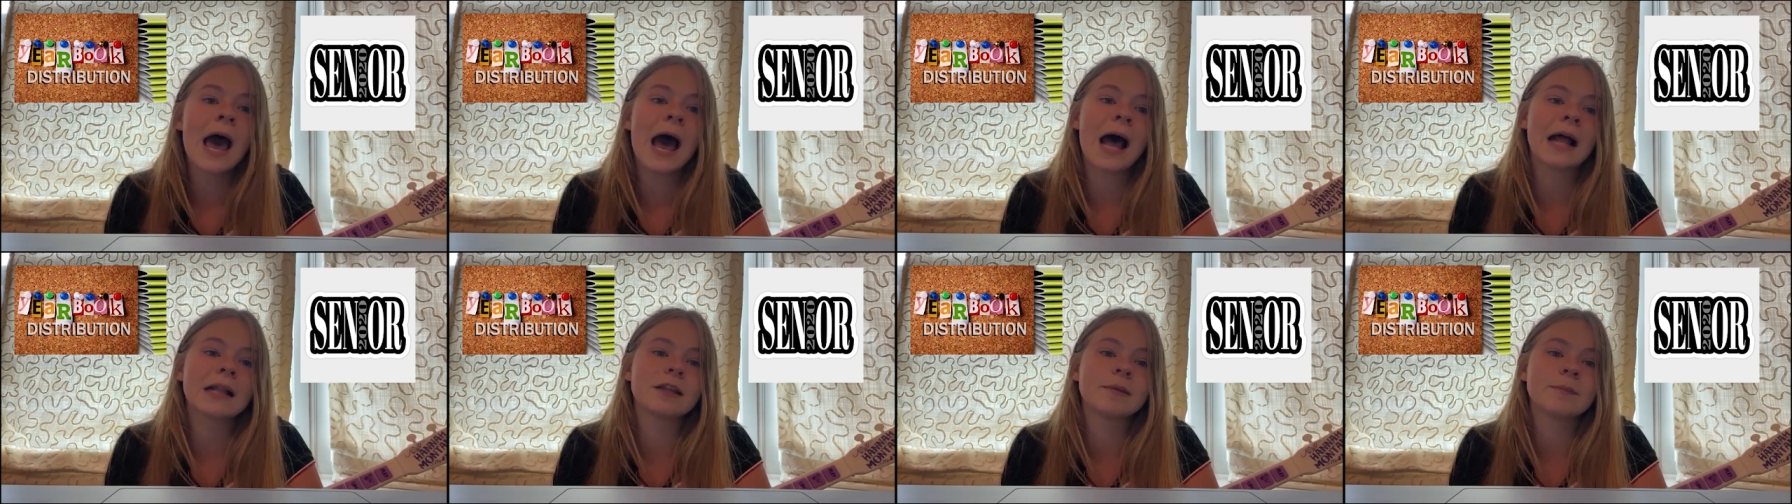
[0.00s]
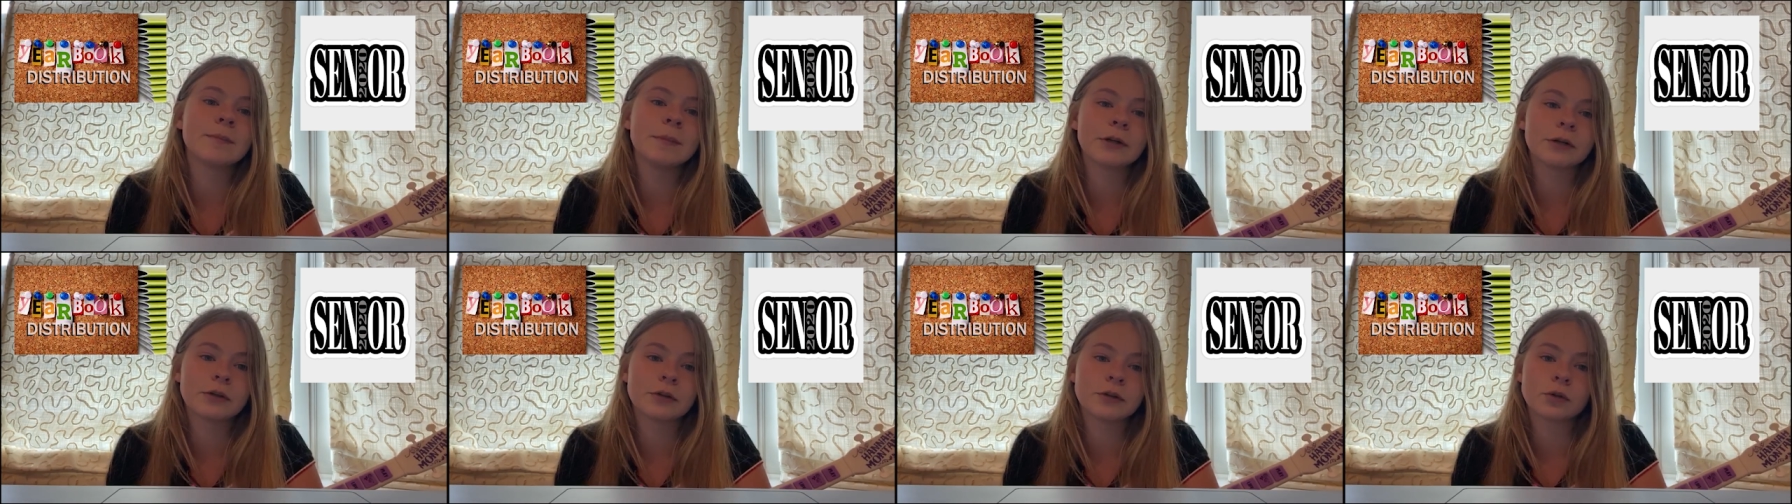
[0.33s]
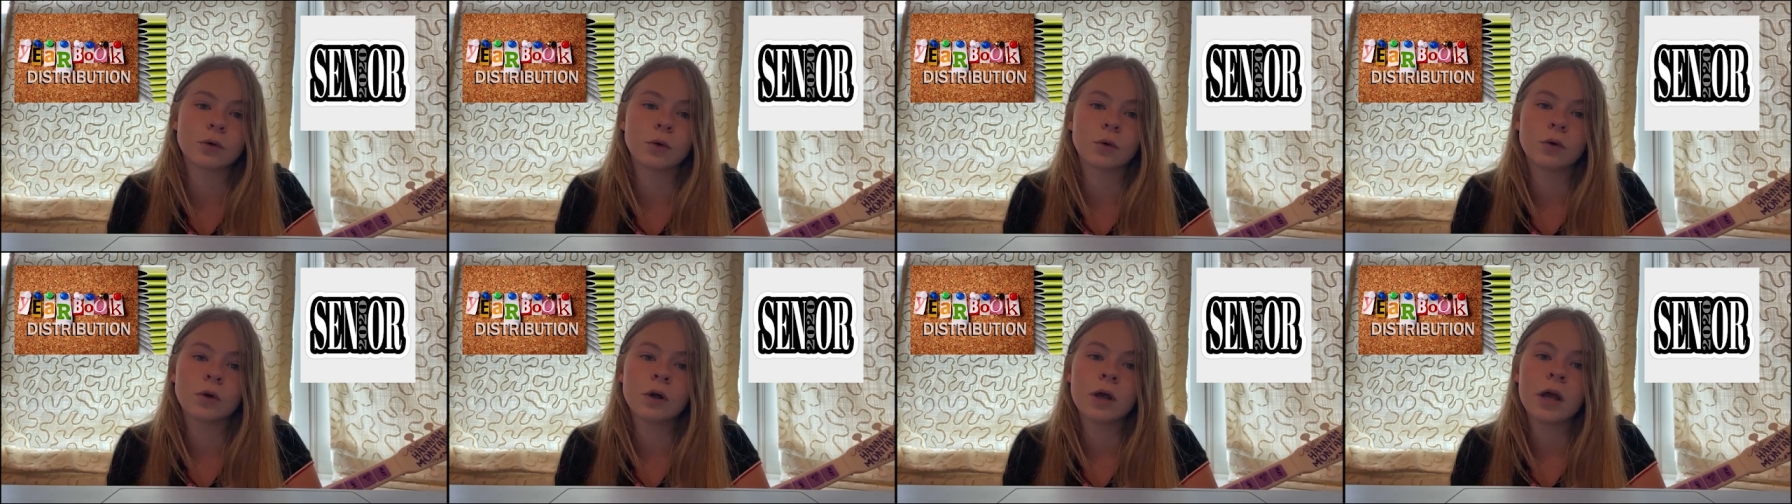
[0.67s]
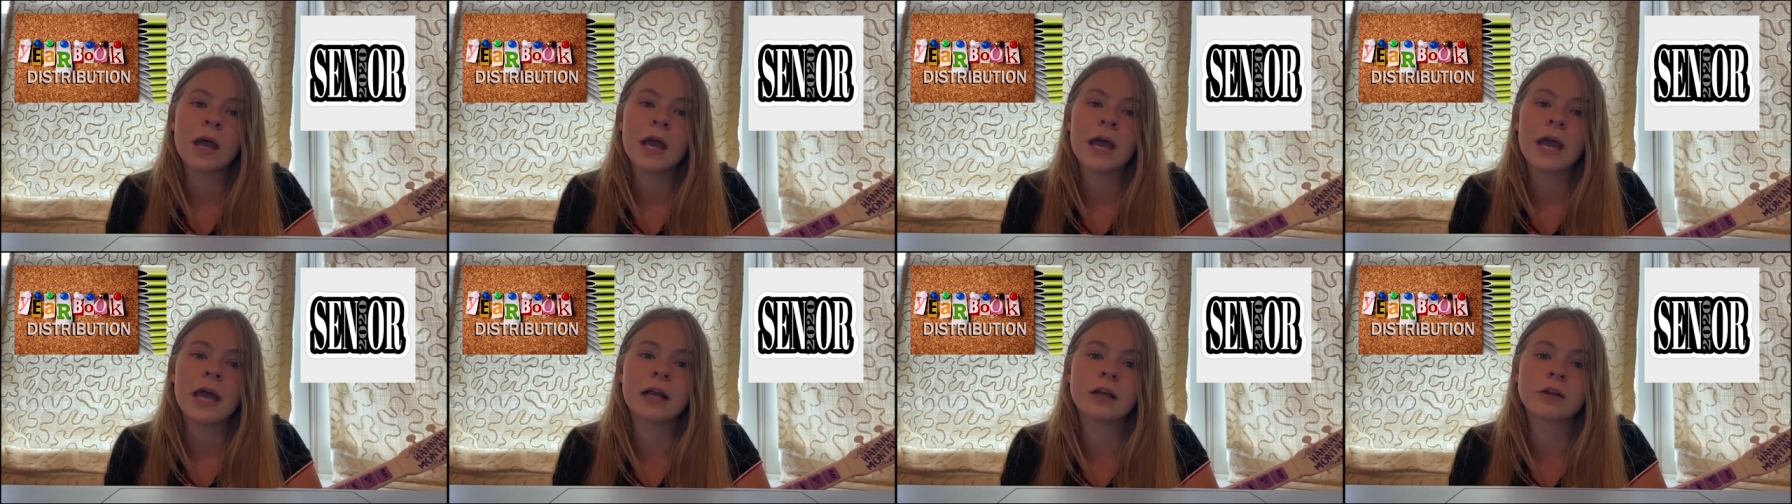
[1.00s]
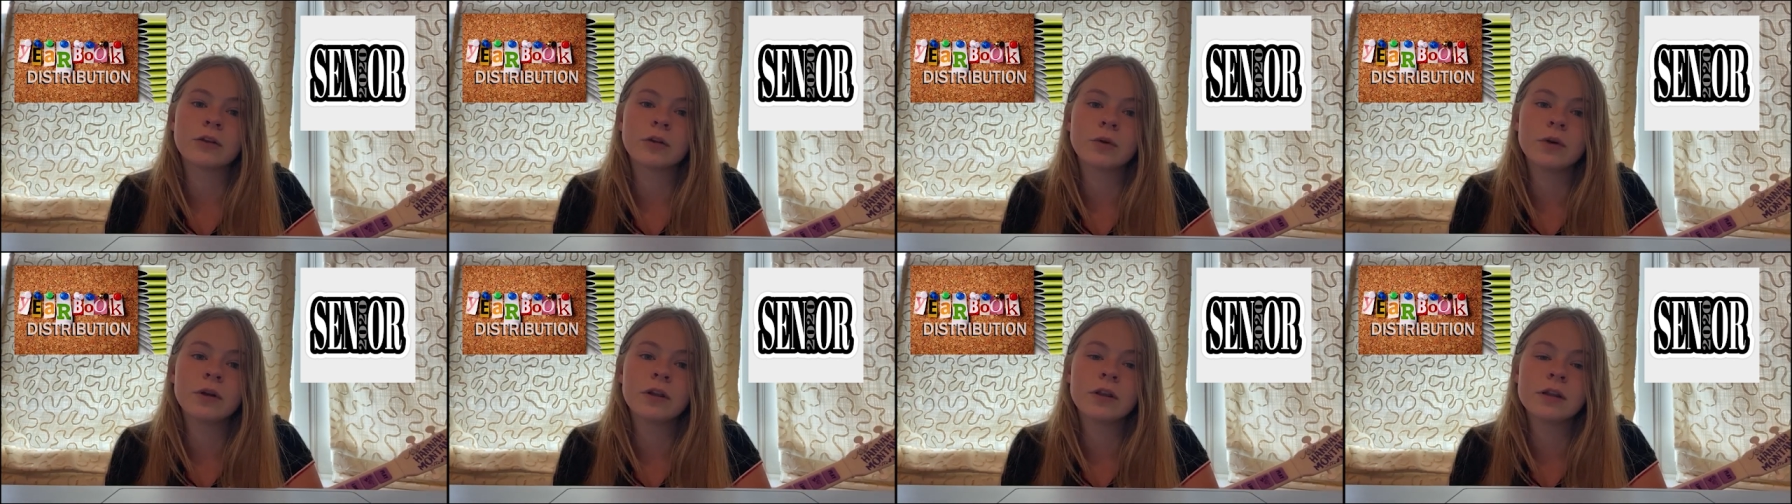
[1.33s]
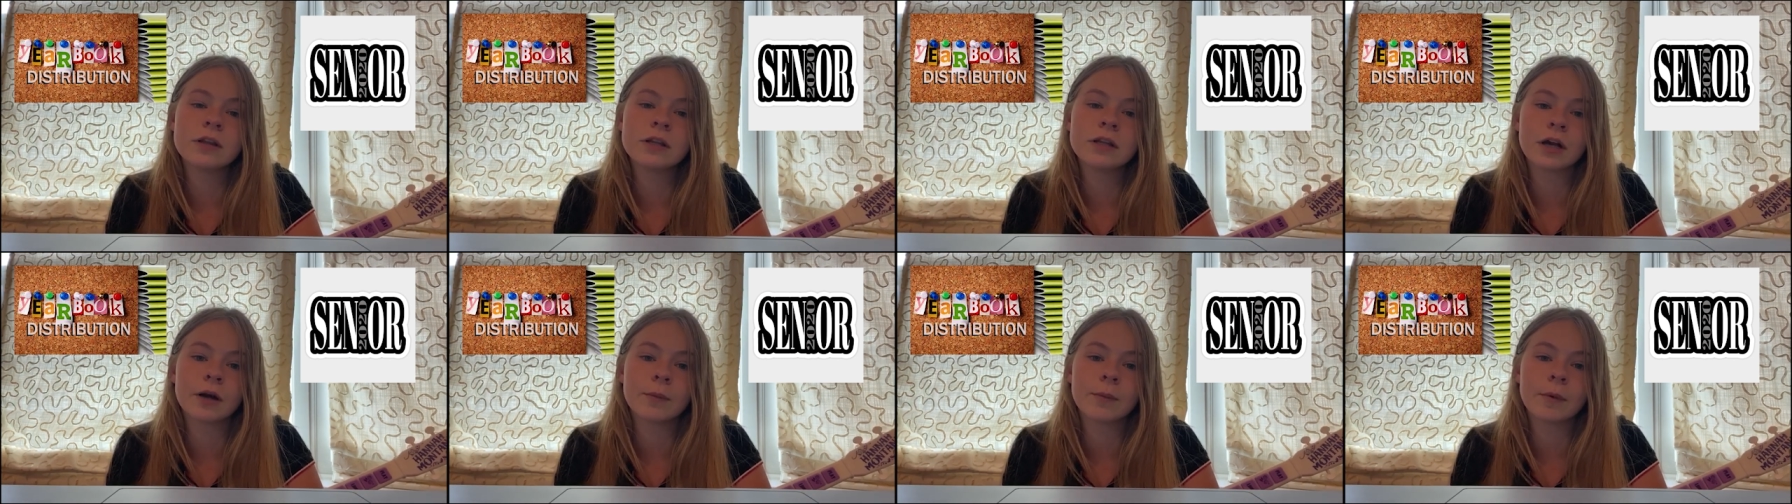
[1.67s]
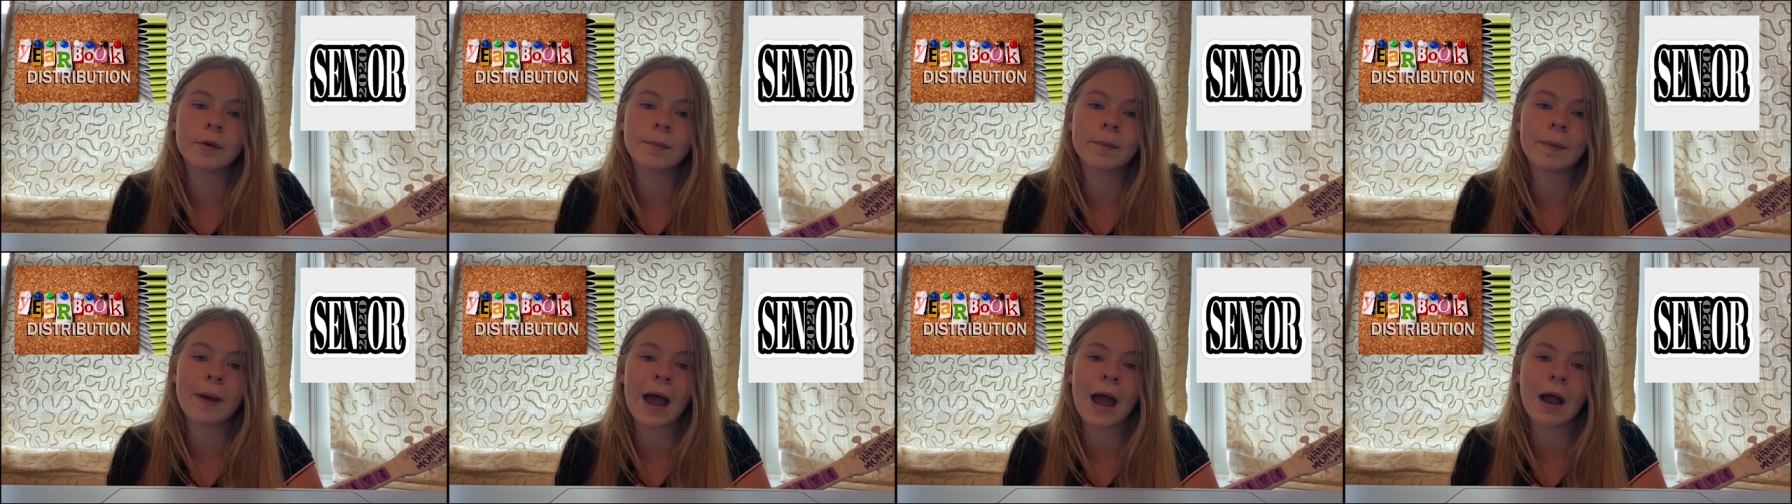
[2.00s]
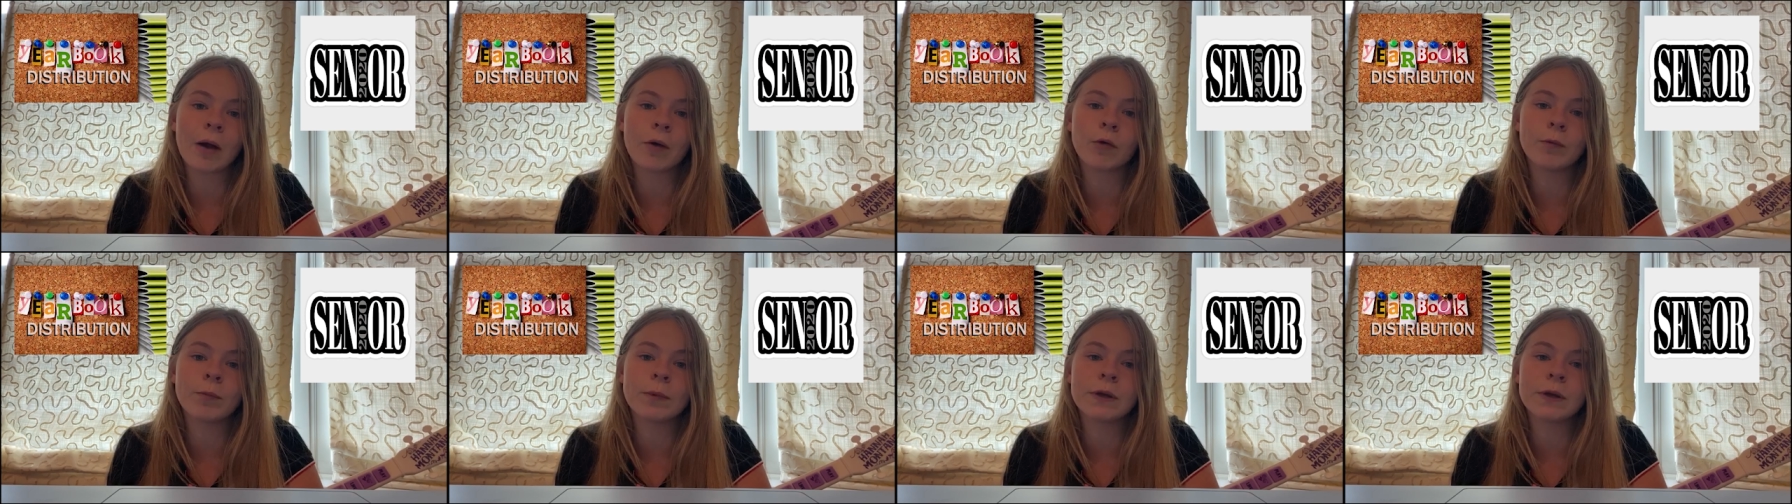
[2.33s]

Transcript: at the middle school. Included in the yearbook bag will